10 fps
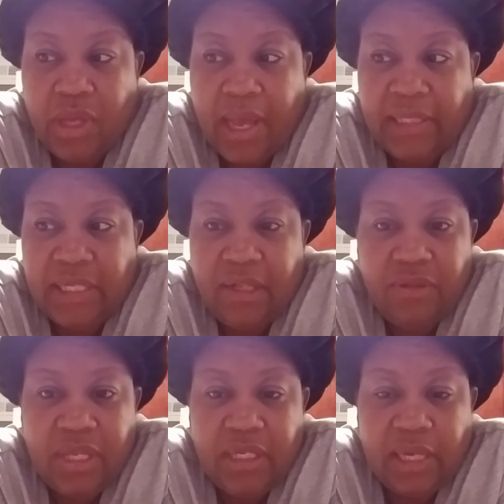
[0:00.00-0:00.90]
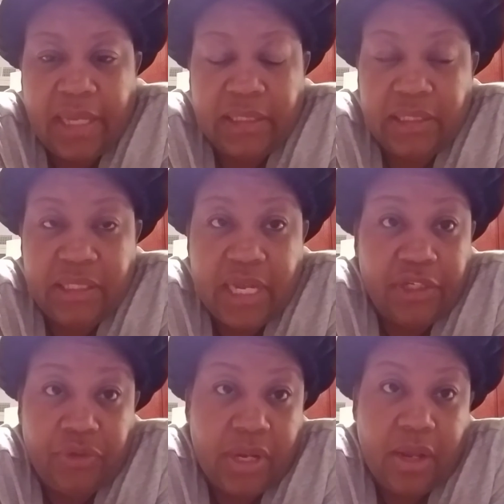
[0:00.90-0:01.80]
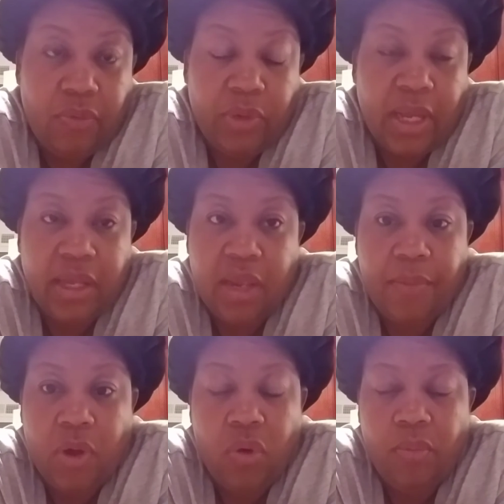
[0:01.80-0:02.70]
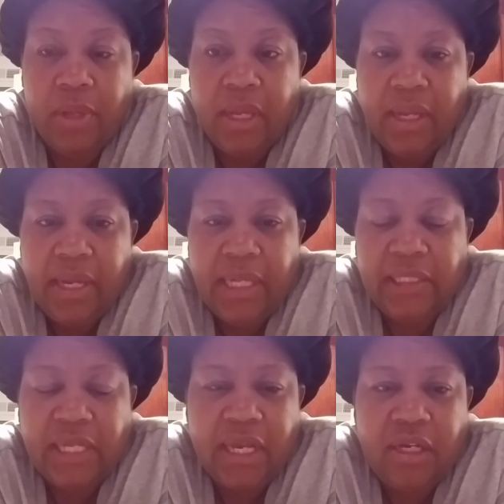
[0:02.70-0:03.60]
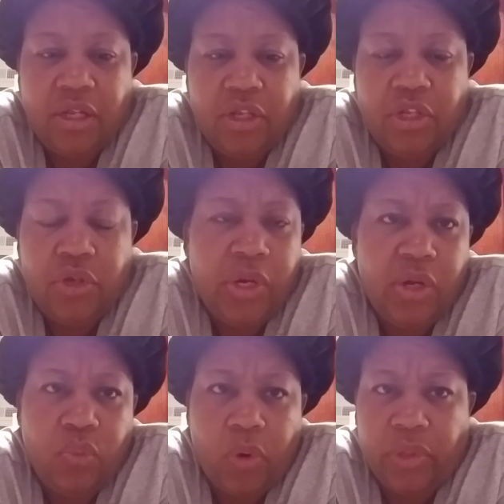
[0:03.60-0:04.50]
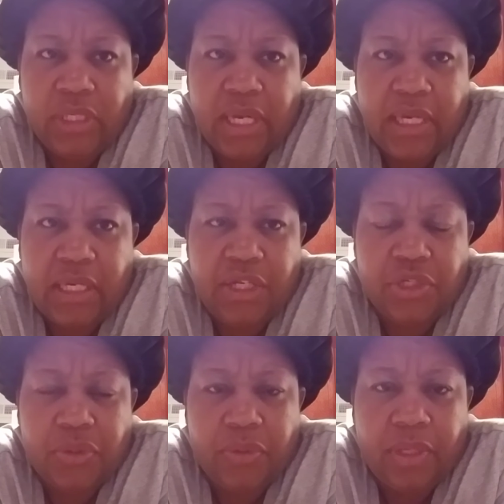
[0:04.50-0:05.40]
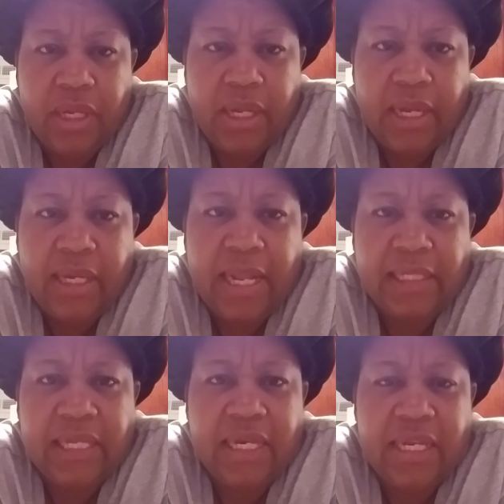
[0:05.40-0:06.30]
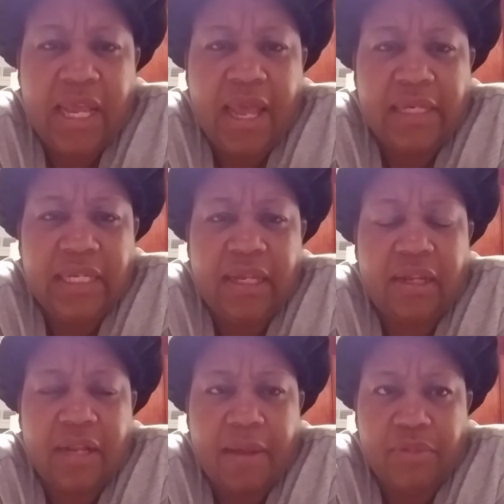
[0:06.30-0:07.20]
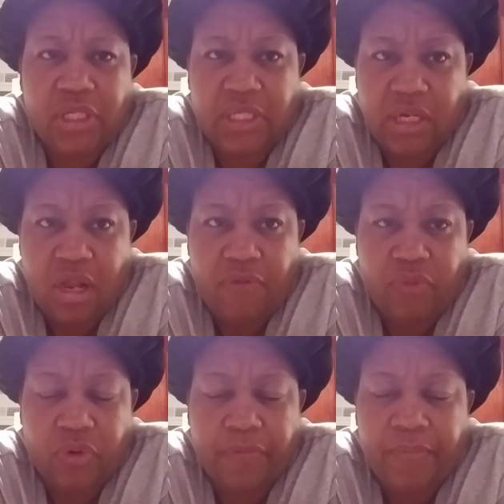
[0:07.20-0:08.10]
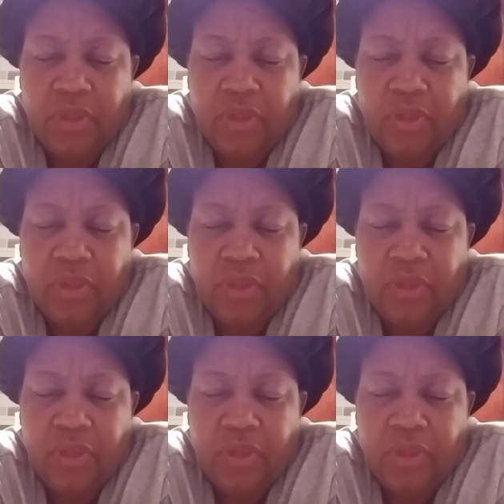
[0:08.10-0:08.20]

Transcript: I said, and then like yesterday when I came home, he said, you didn't work today, did you? And I said, yeah, I did. I'm just getting off work.